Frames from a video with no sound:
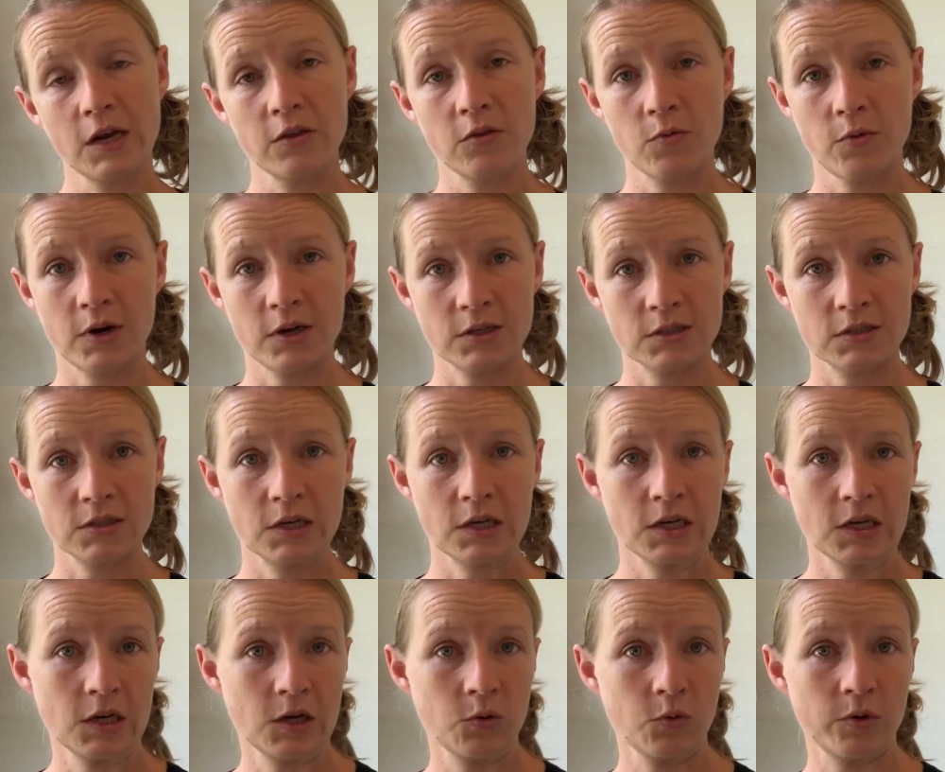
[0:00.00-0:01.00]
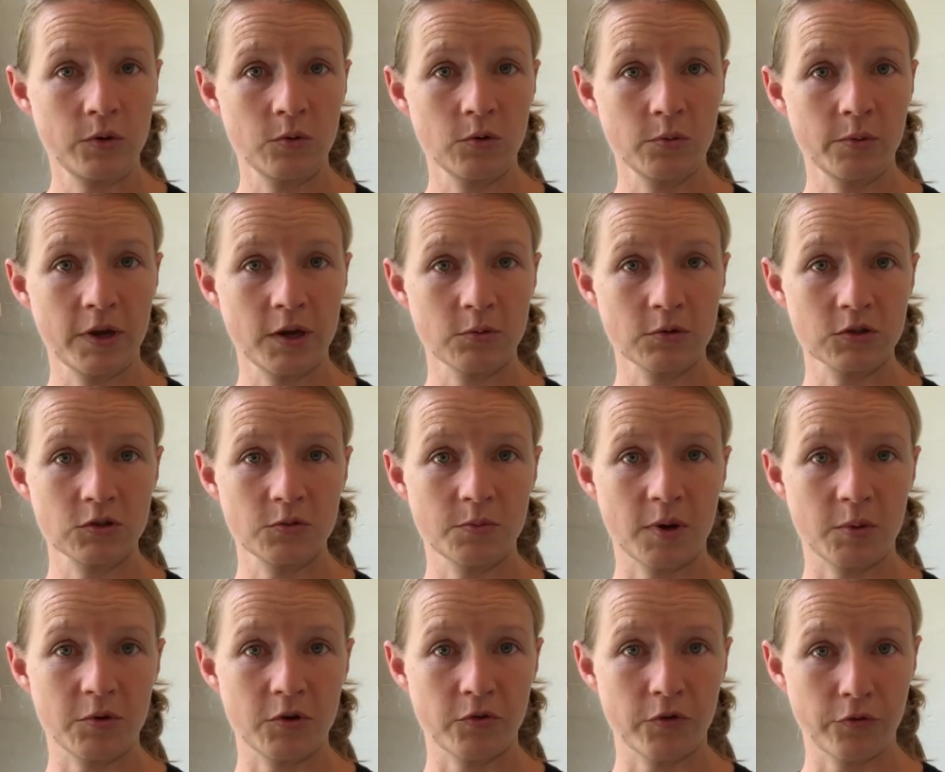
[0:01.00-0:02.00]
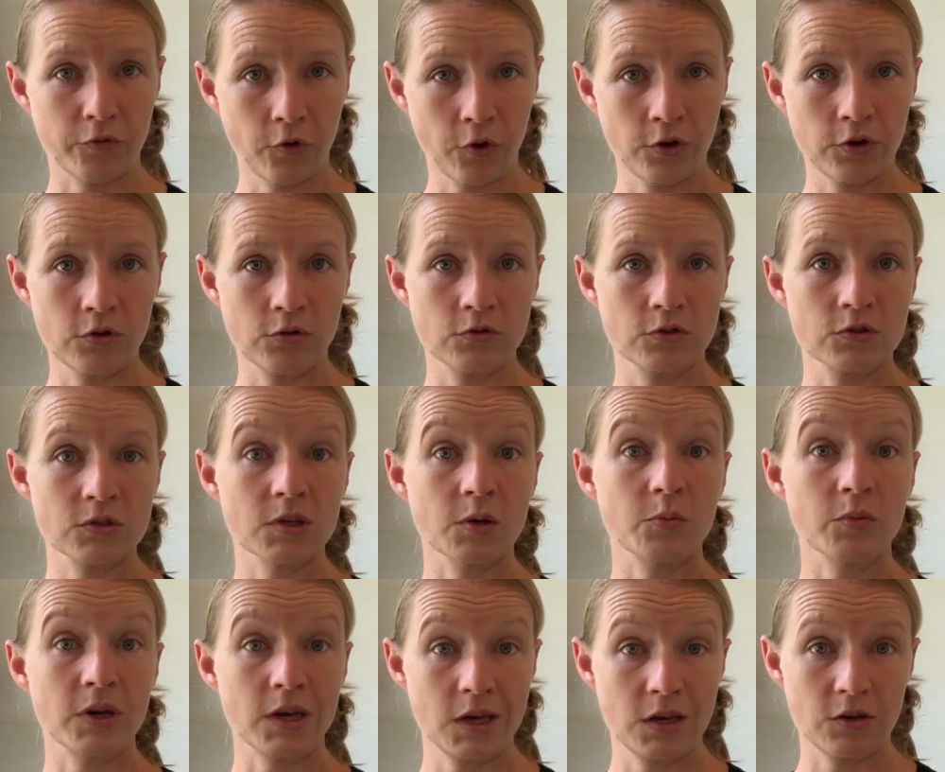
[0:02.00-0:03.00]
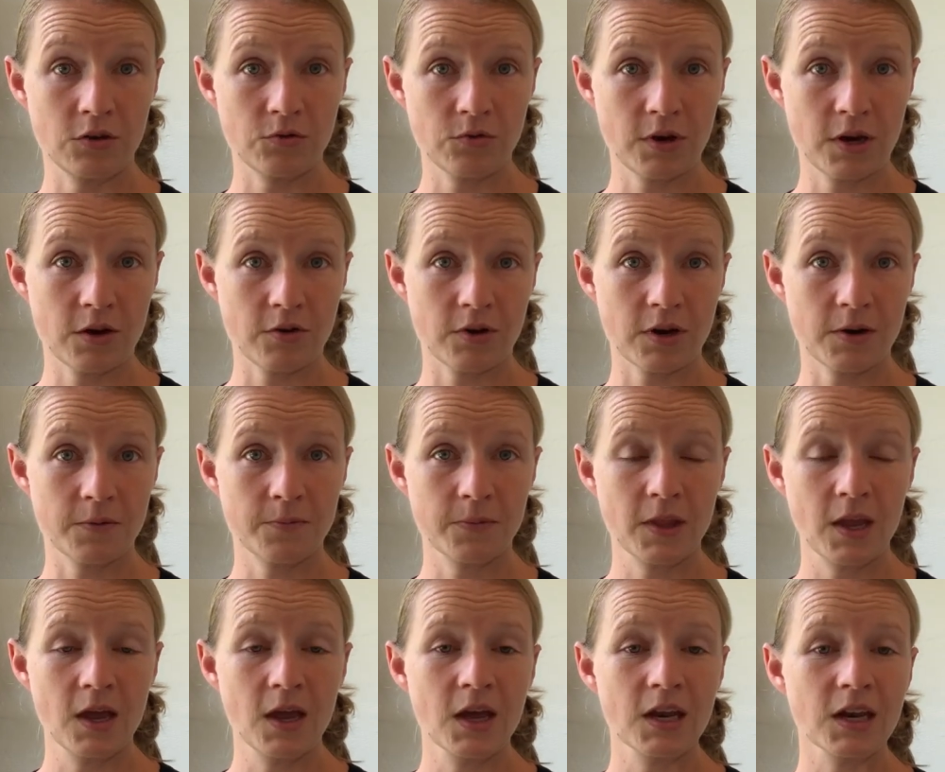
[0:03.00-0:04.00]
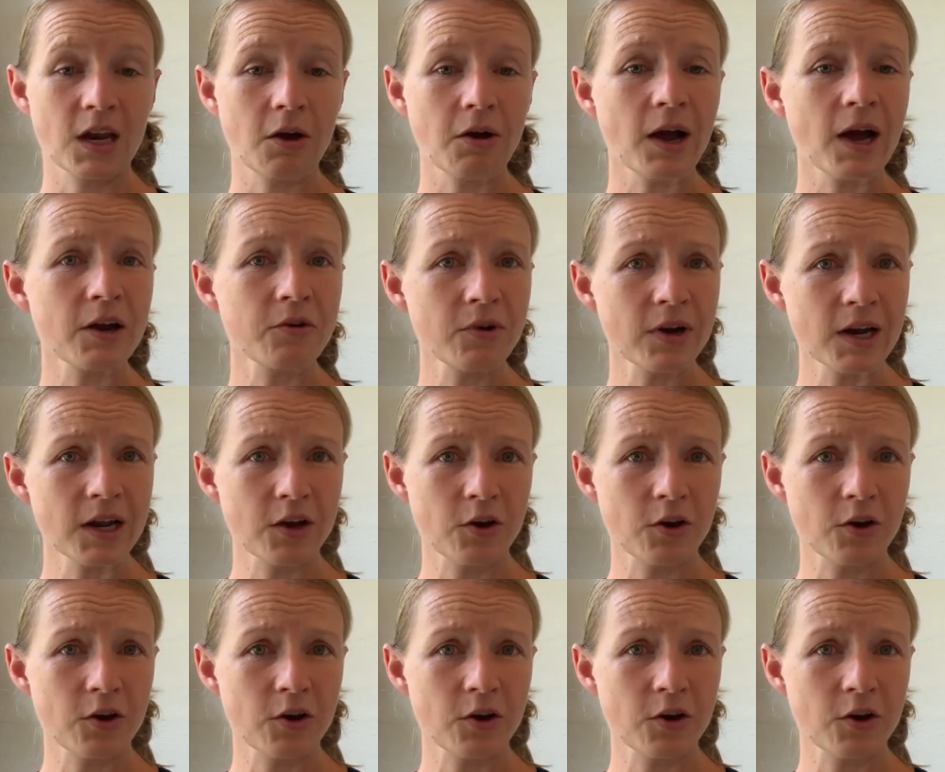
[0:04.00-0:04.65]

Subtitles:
Otherwise we will be able to maybe refer you to somebody in your area. Now I really